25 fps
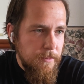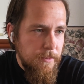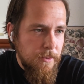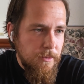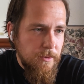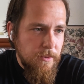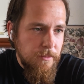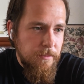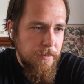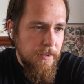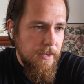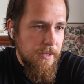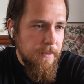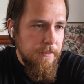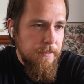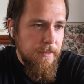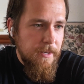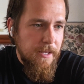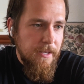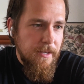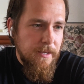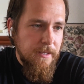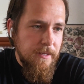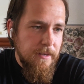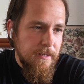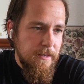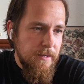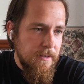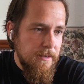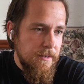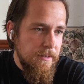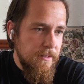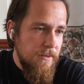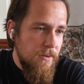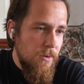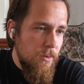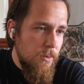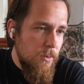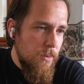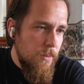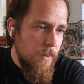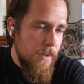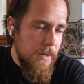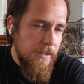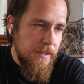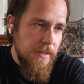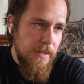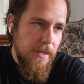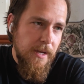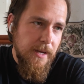we could pick up like low
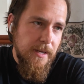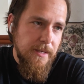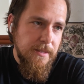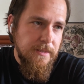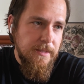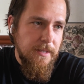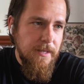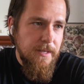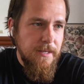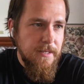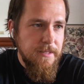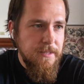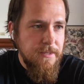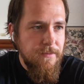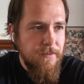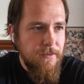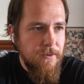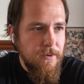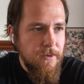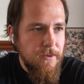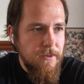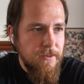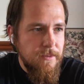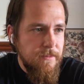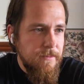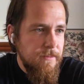quality assets for